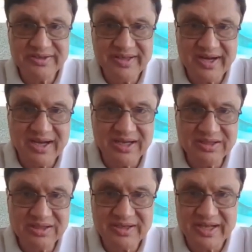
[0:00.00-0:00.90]
there are
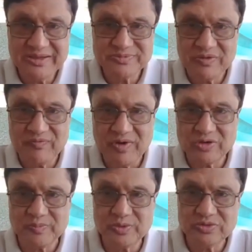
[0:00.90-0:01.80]
other types of
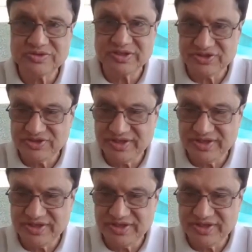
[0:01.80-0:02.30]
output such